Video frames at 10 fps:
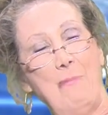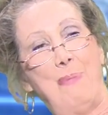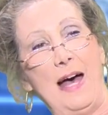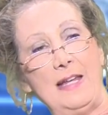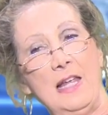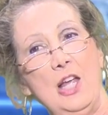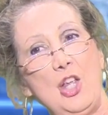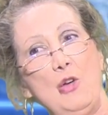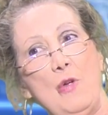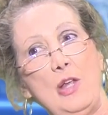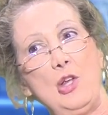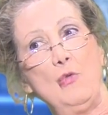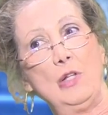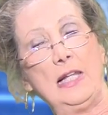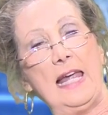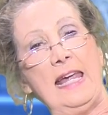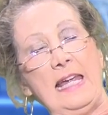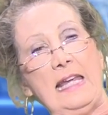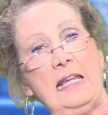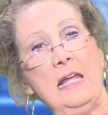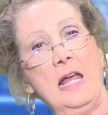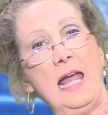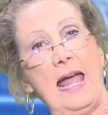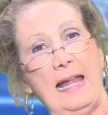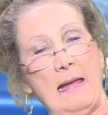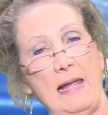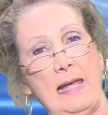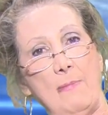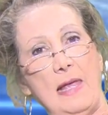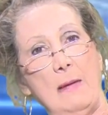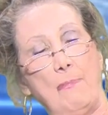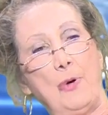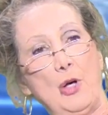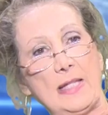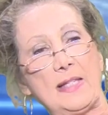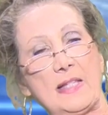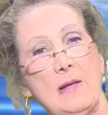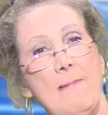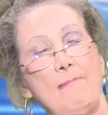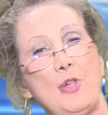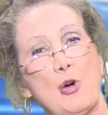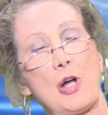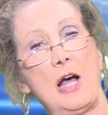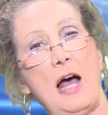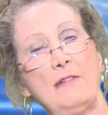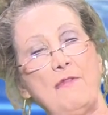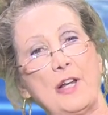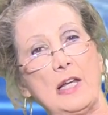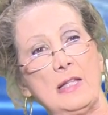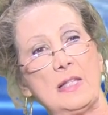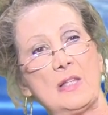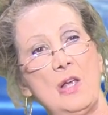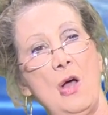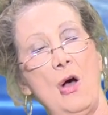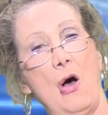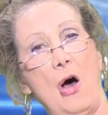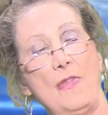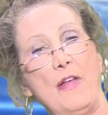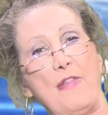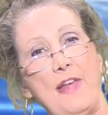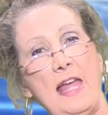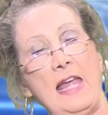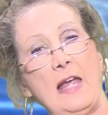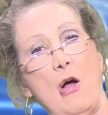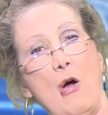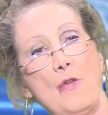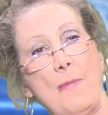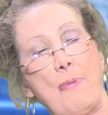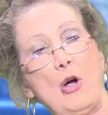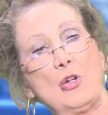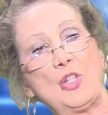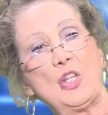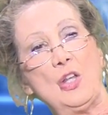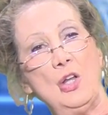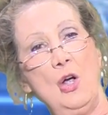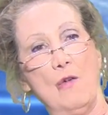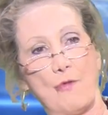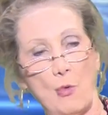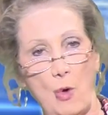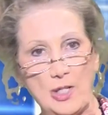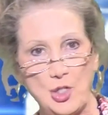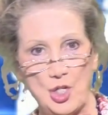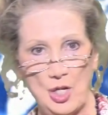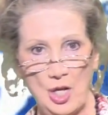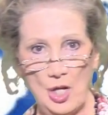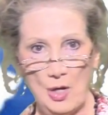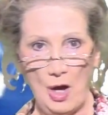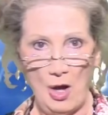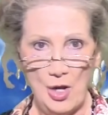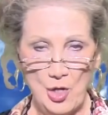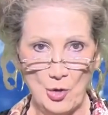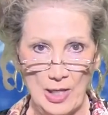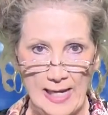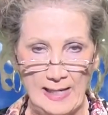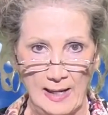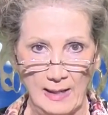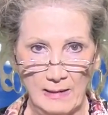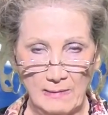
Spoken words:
But you lean, and it puts your confidence on the thing or the person for which you're leaning.